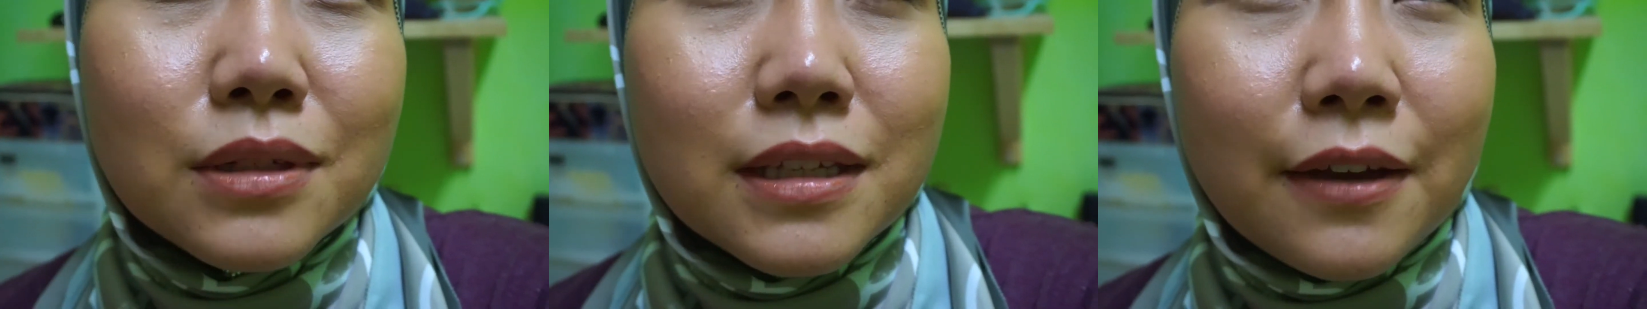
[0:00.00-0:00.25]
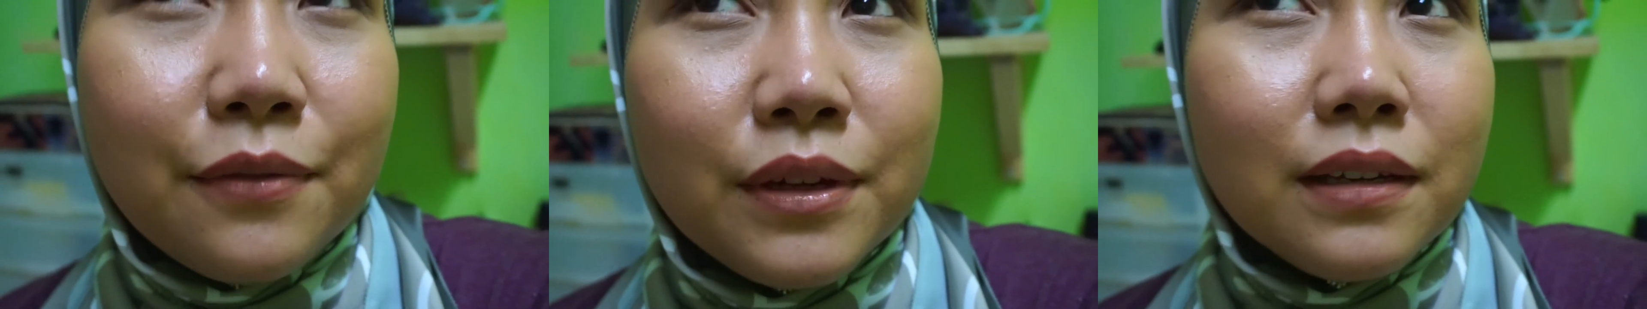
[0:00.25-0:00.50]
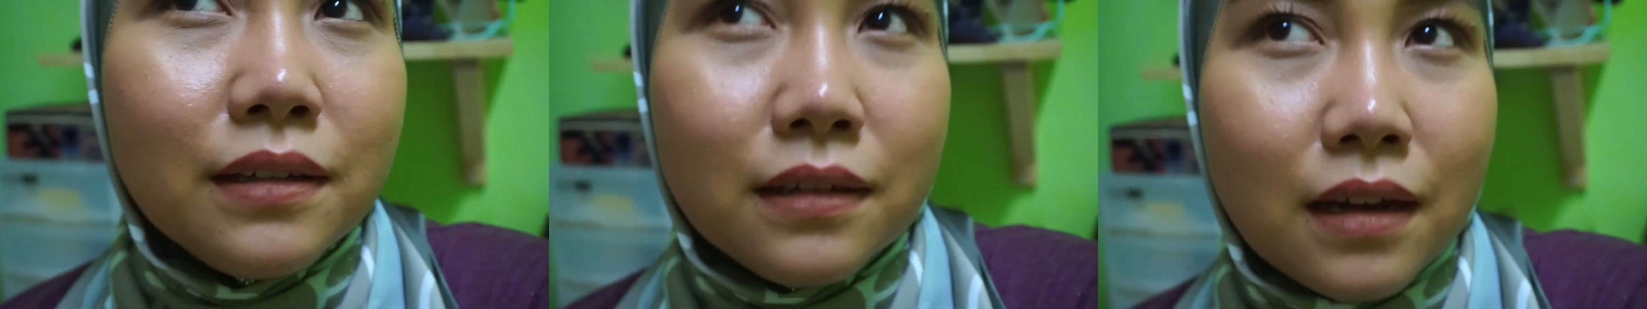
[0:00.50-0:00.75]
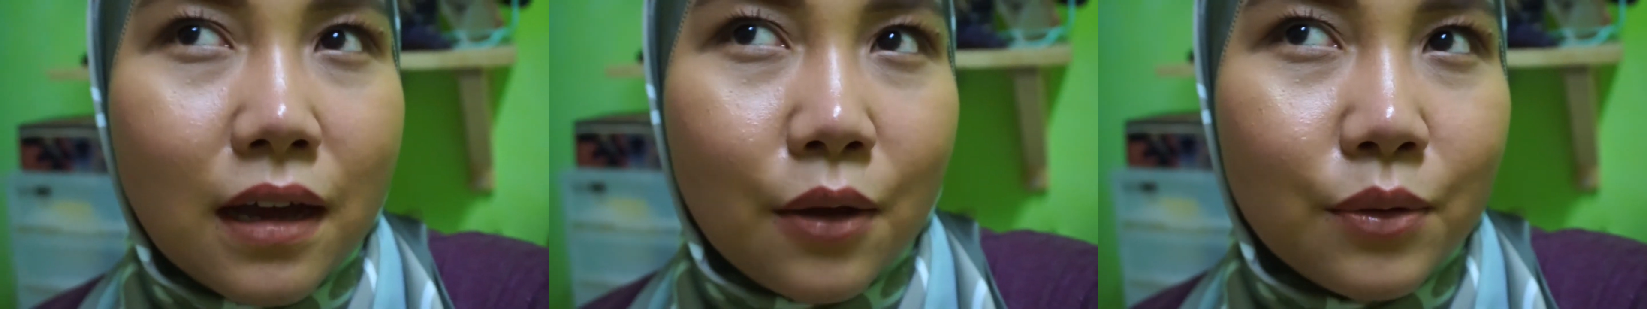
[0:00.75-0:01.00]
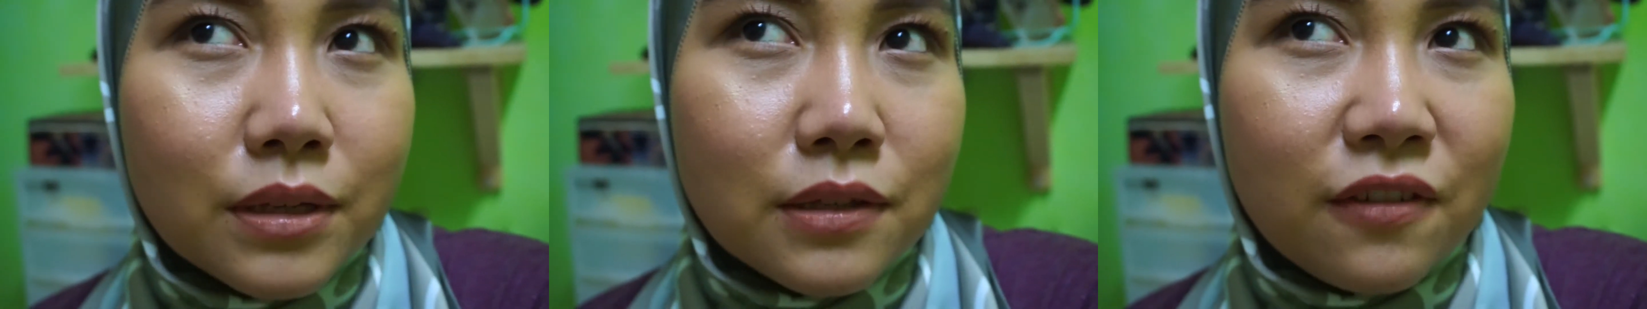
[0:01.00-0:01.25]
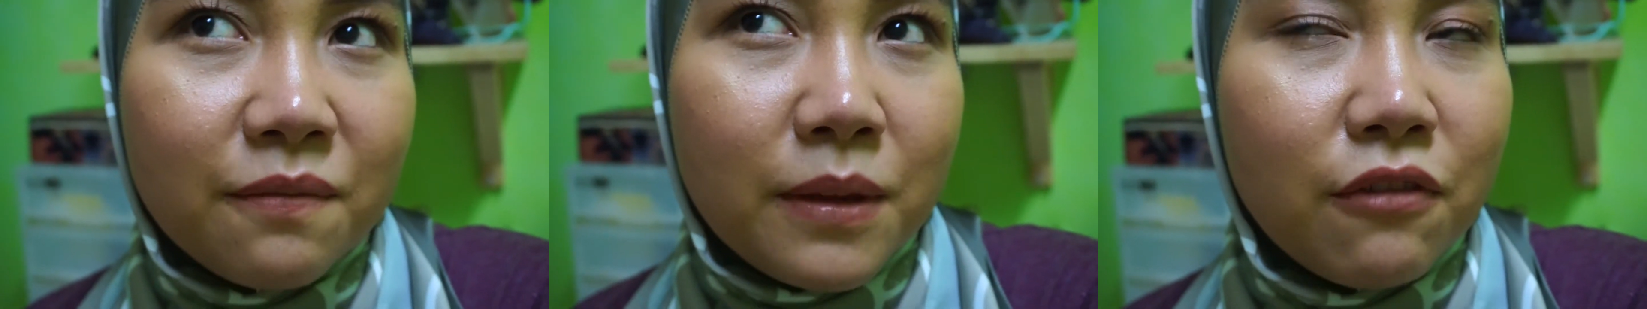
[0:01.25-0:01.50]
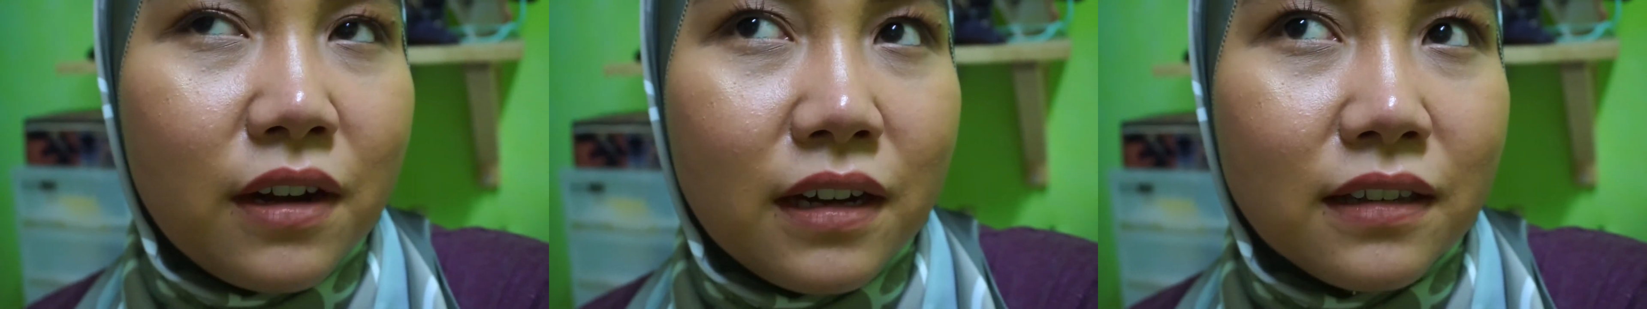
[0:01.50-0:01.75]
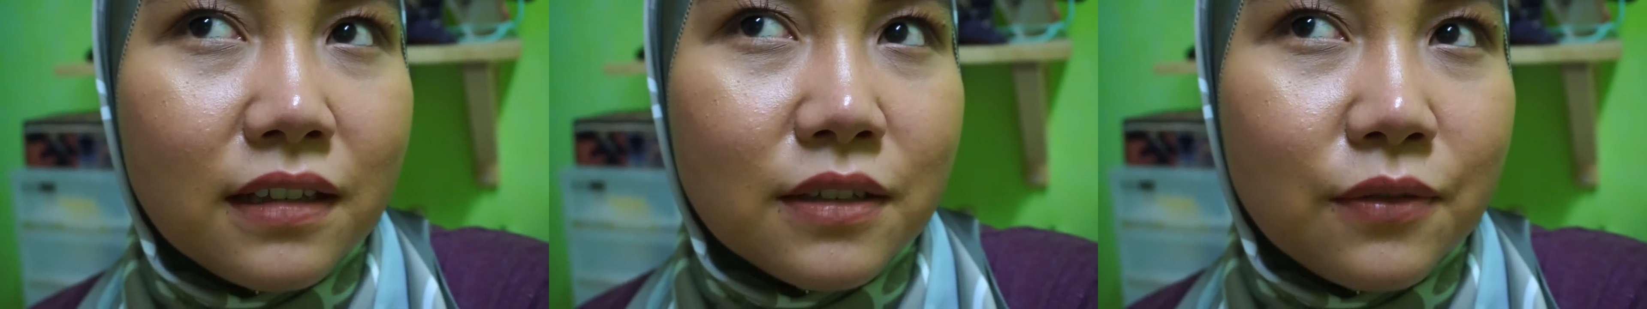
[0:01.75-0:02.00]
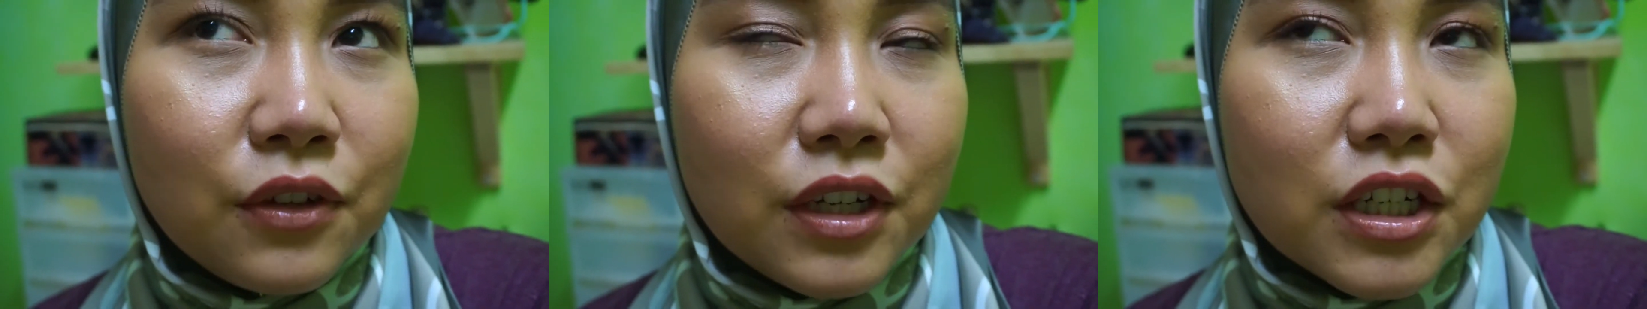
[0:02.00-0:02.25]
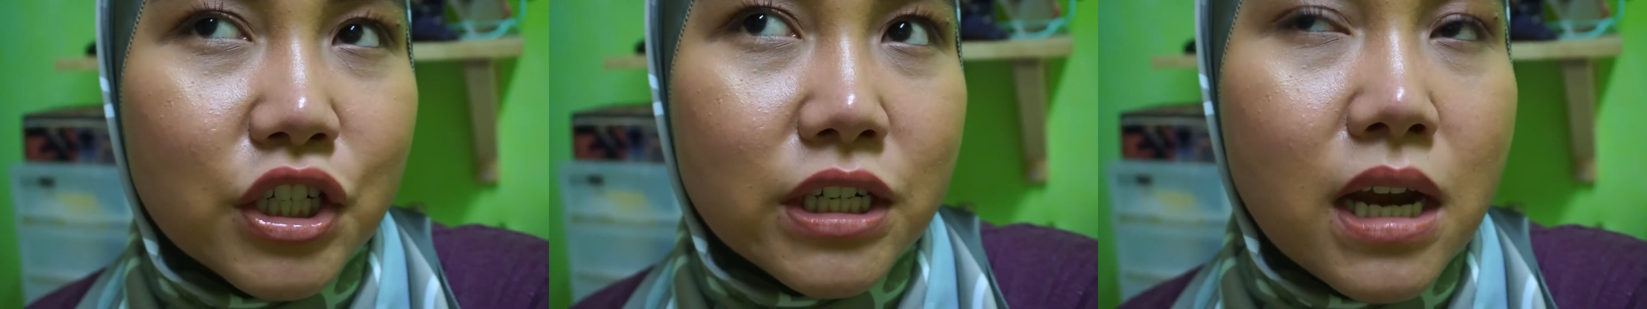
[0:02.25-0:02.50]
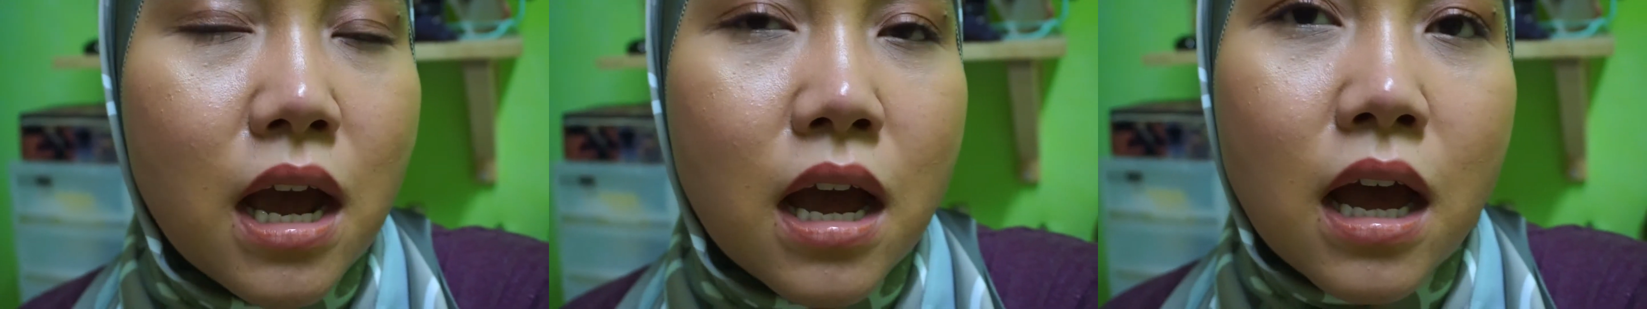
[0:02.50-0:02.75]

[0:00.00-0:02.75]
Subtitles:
7 hours of me wearing this foundation.